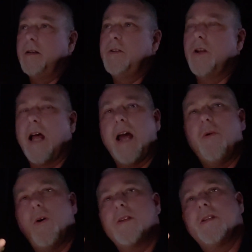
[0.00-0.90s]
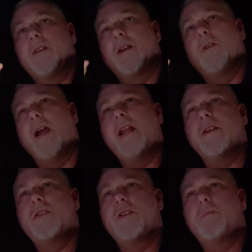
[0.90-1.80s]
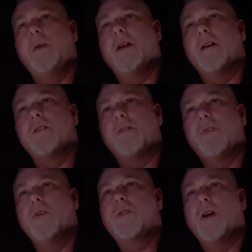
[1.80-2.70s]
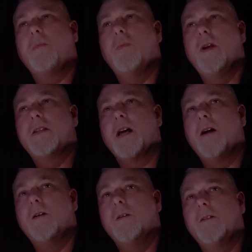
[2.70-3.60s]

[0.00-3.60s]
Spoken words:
July wasn't the greatest, just because the first couple weeks out,